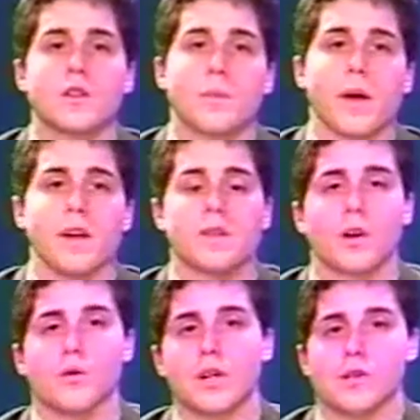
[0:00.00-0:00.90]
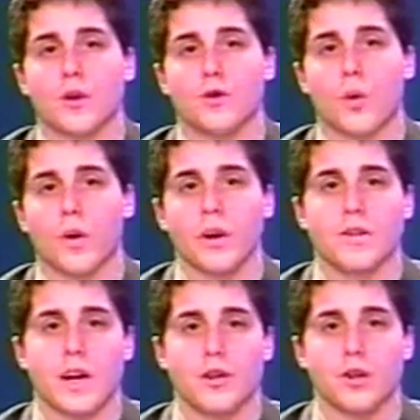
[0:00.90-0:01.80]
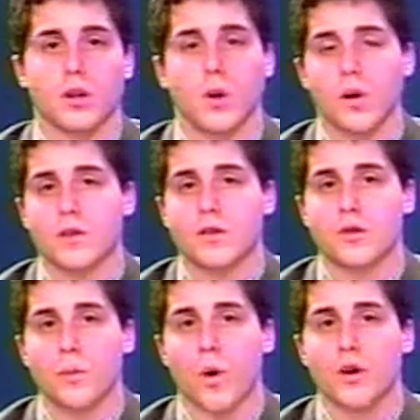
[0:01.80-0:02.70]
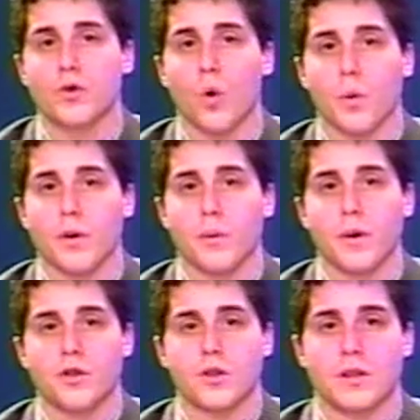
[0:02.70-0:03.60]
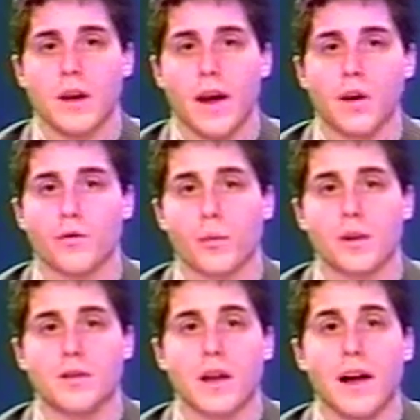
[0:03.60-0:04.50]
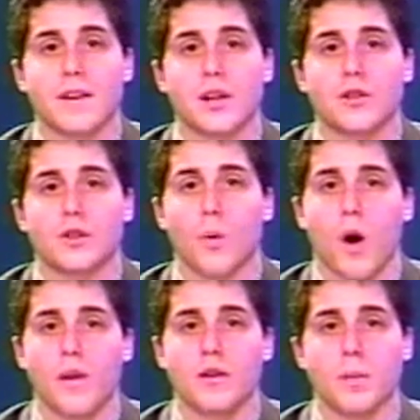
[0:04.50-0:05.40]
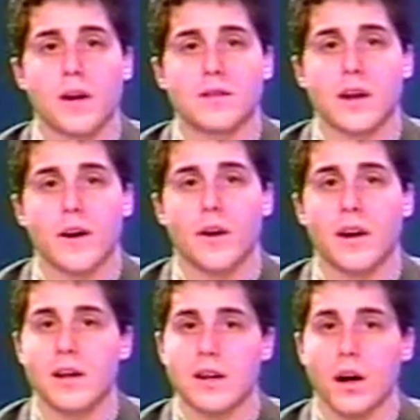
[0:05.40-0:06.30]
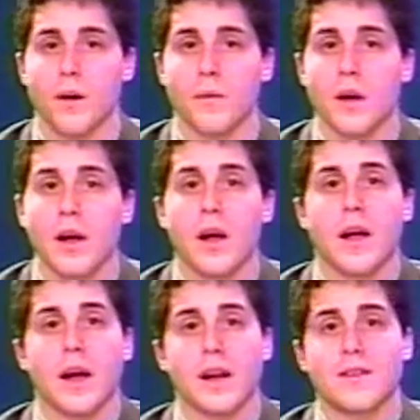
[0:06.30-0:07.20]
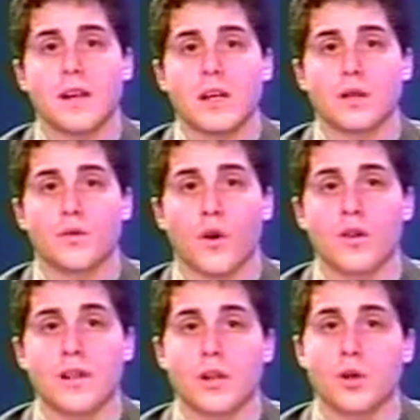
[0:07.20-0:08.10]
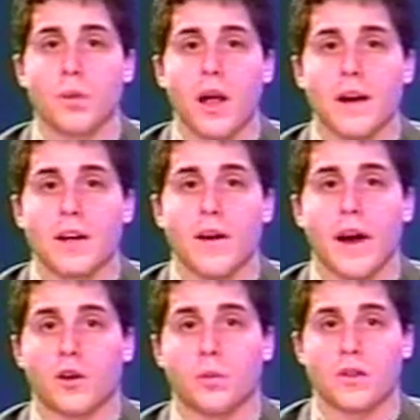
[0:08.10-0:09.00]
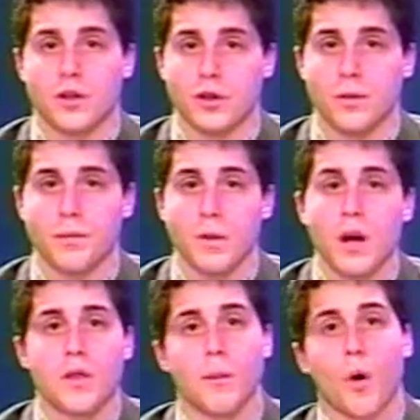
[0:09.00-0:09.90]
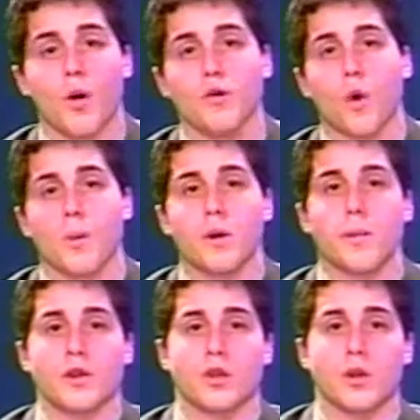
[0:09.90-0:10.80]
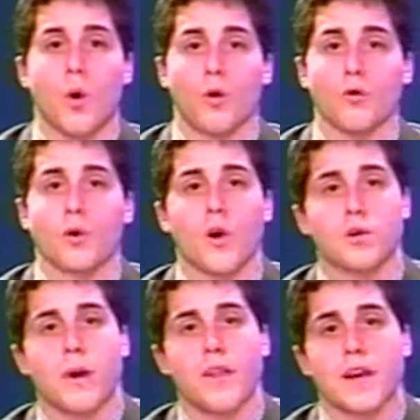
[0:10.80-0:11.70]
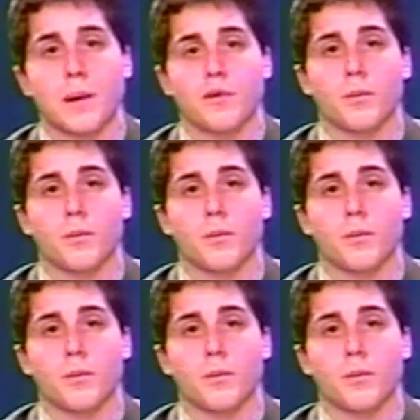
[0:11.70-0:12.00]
Space and Research Organization launched its Mars Orbiter mission today from the Satish Dhawan Space Center in India. It is India's first interplanetary expedition. The Mars Orbiter mission also goes by the name of